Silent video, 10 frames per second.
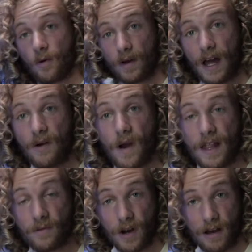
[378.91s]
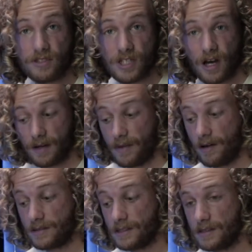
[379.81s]
When I was talking
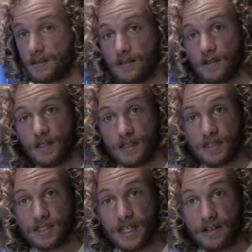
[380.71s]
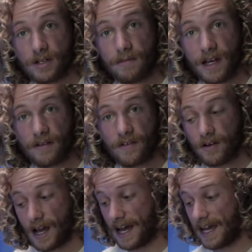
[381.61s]
about the snare drum
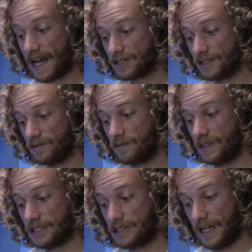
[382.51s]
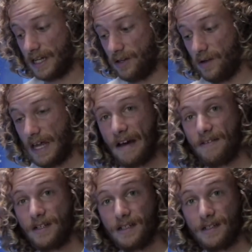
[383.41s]
microphone, I actually wish I could have
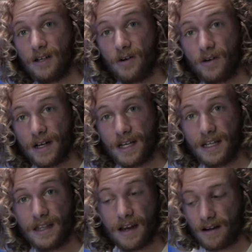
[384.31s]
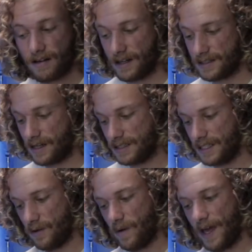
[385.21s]
it a little lower and in there, tucked
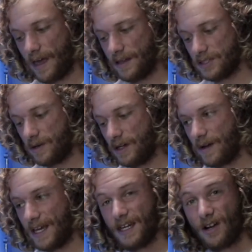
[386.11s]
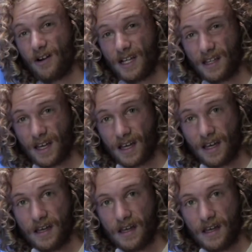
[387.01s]
in away so I don't hit it or anything